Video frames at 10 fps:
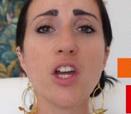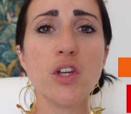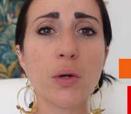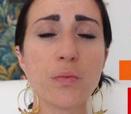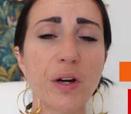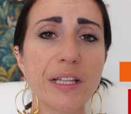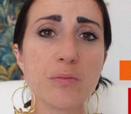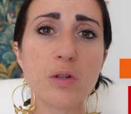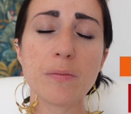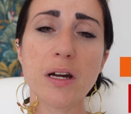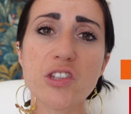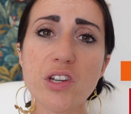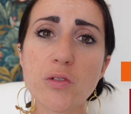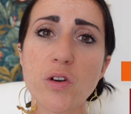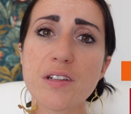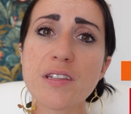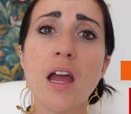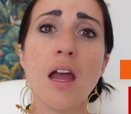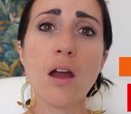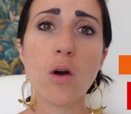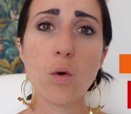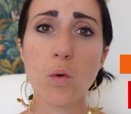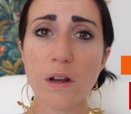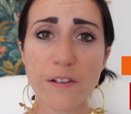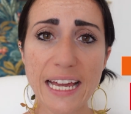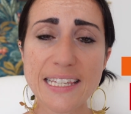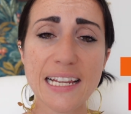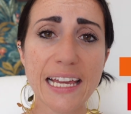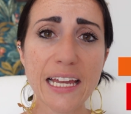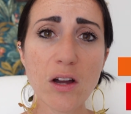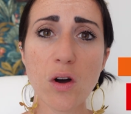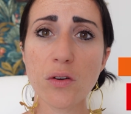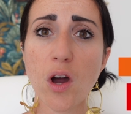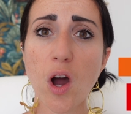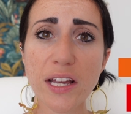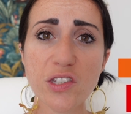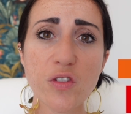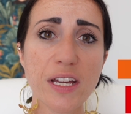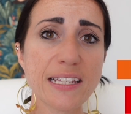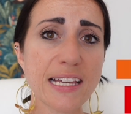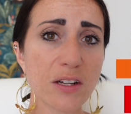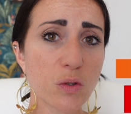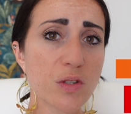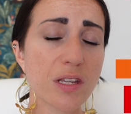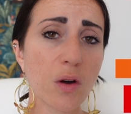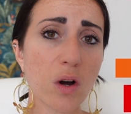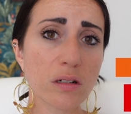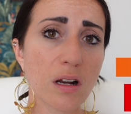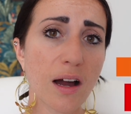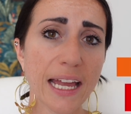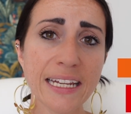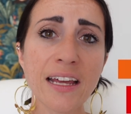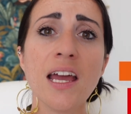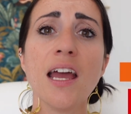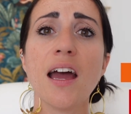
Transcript: You can find them pretty much across all of Italy on high streets and also online.